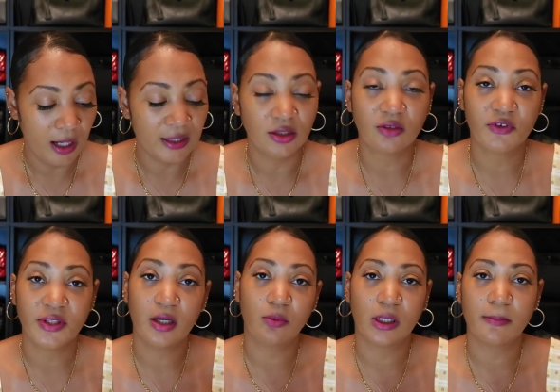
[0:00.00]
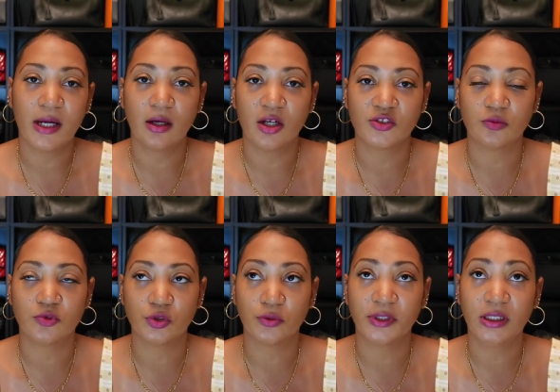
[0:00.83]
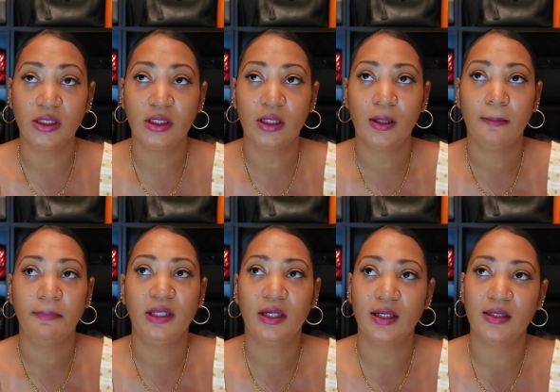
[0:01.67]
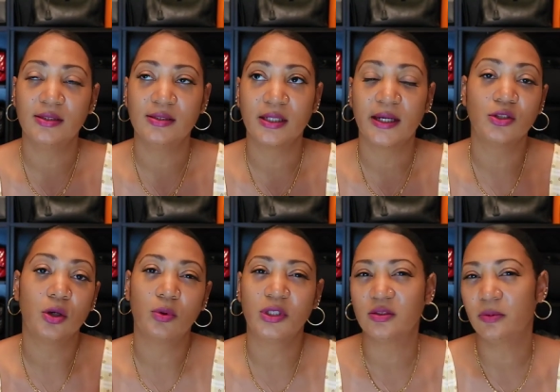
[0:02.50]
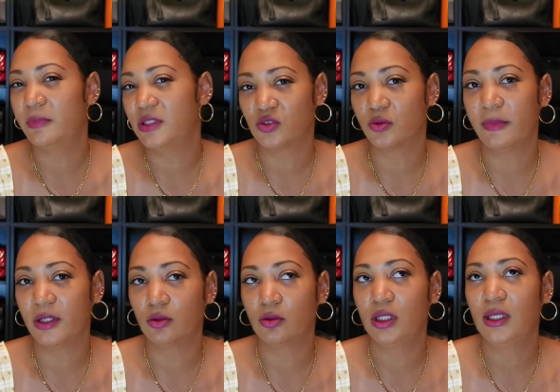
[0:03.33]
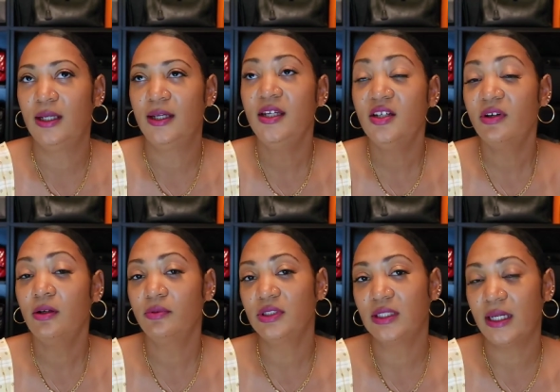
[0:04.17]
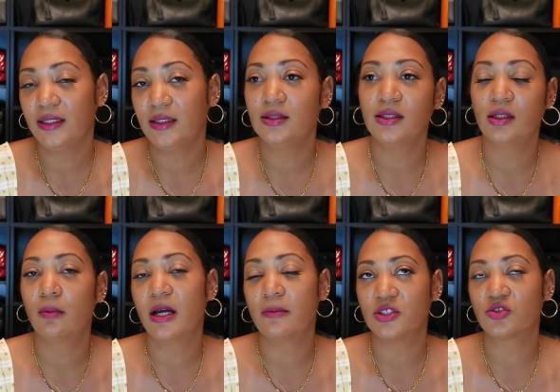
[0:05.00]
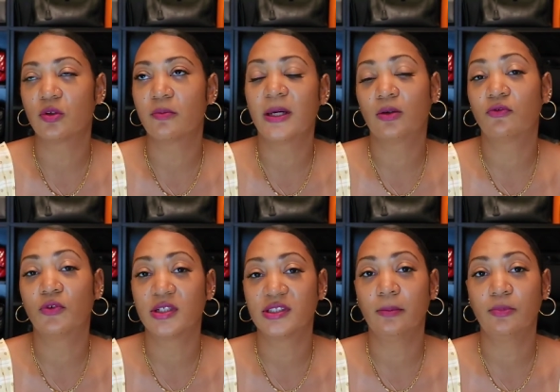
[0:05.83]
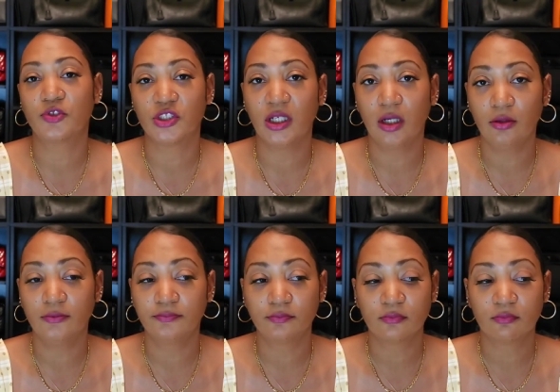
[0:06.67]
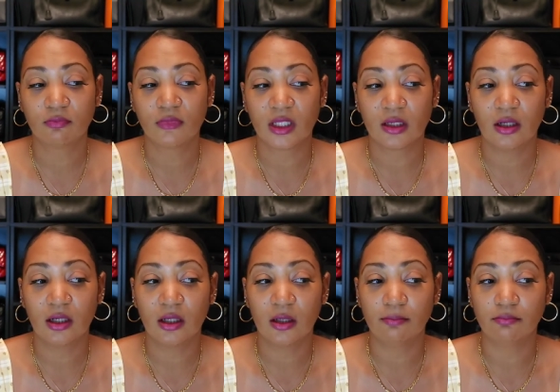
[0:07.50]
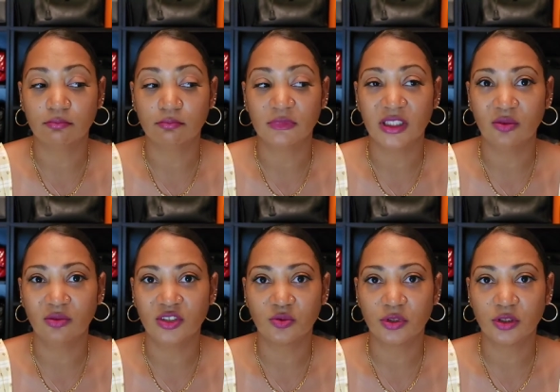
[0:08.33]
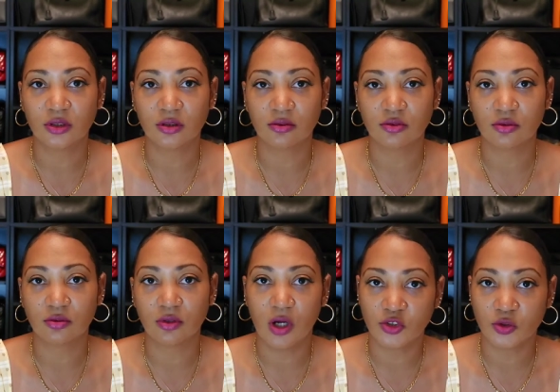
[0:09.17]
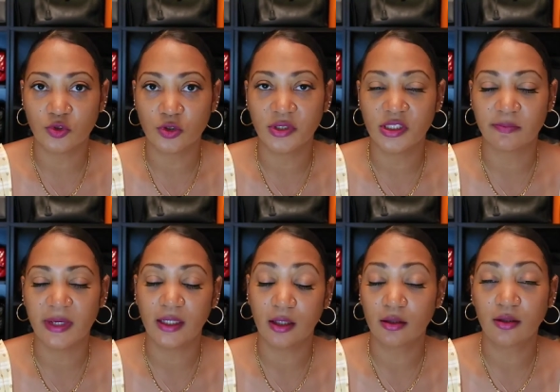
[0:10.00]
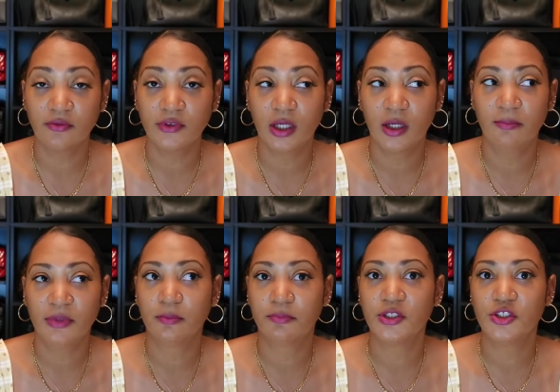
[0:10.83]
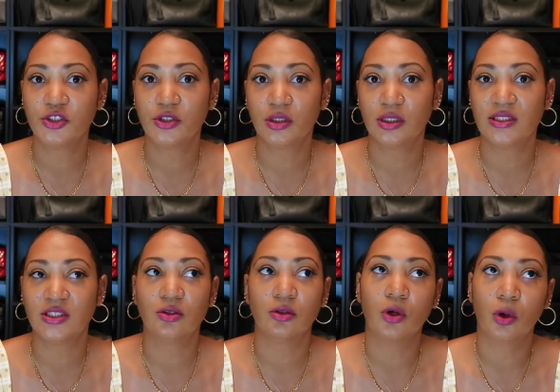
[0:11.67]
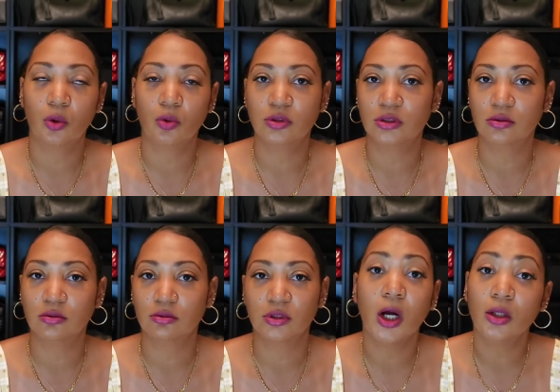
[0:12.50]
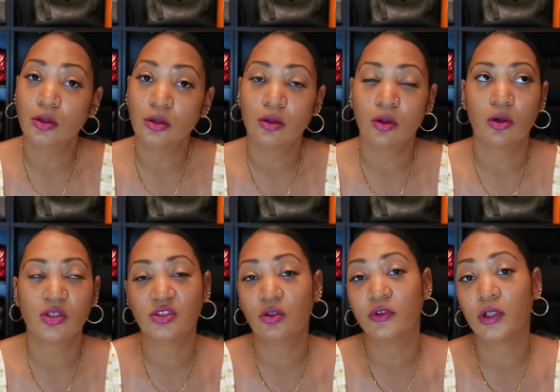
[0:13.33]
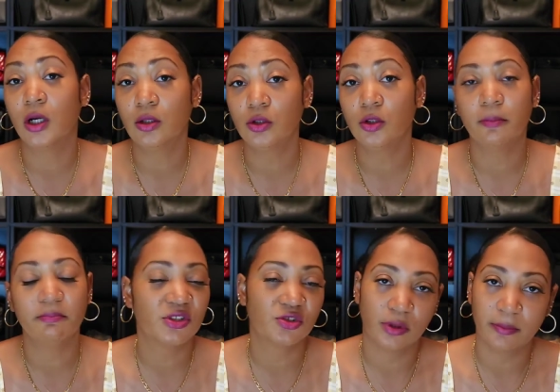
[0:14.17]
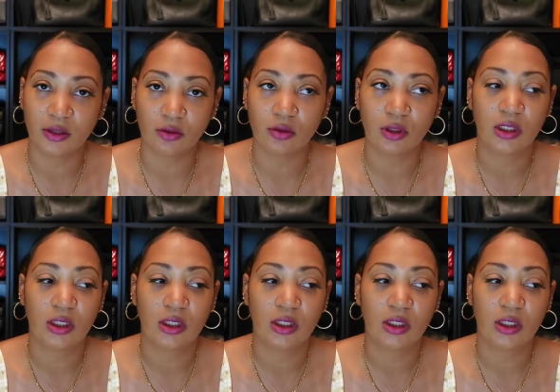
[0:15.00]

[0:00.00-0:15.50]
look for that when I buy costume jewelry because I don't want it to be mystery metal. If I really like it, then I'll buy mystery metal. For example, Chanel, they don't list what their costume jewelry is made out of, but I'm pretty sure it's either gold color, silver color, mystery metal.